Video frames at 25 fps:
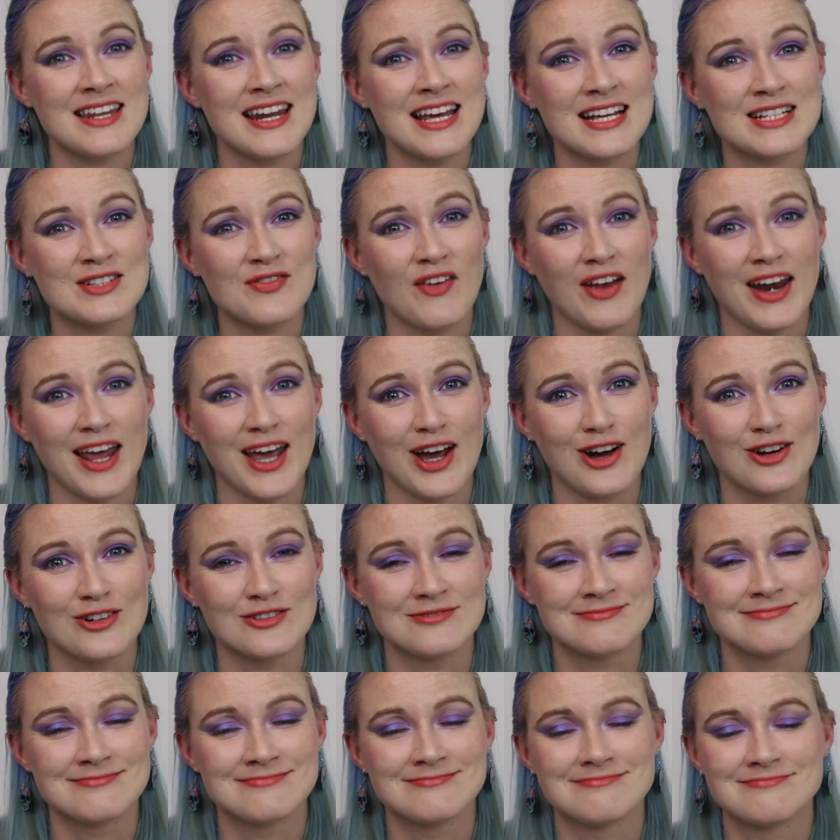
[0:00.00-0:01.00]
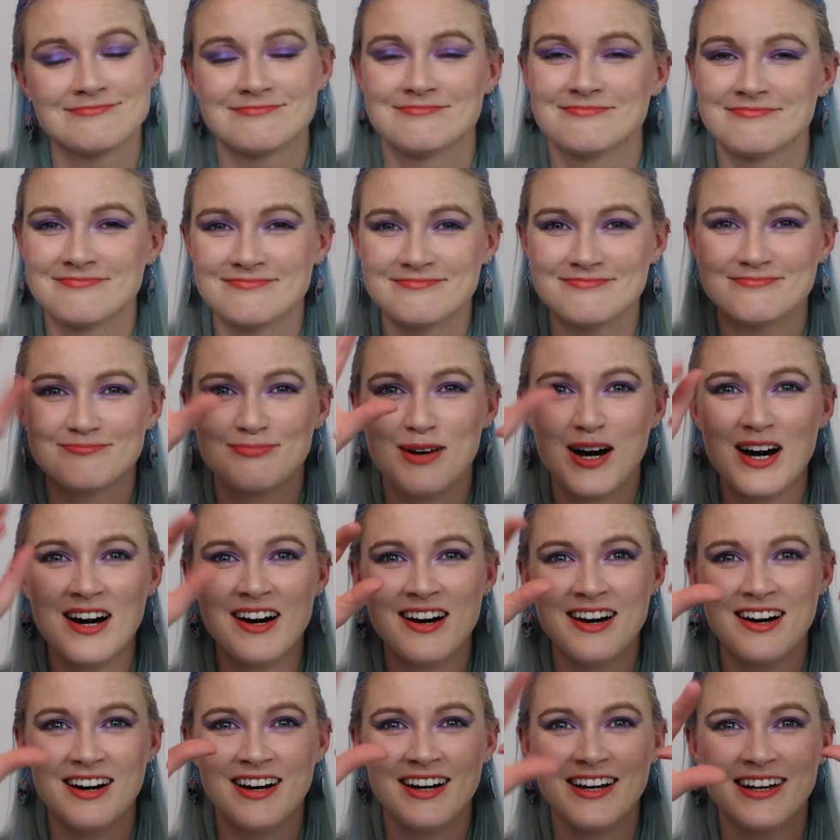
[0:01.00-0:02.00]
the next video.
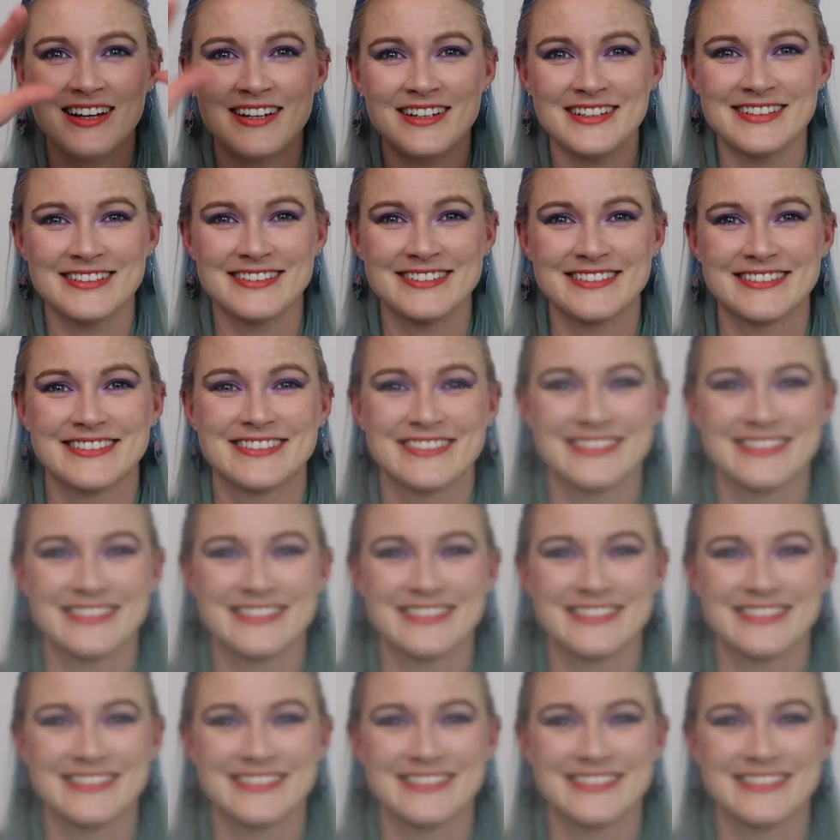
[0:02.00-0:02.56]
Bye!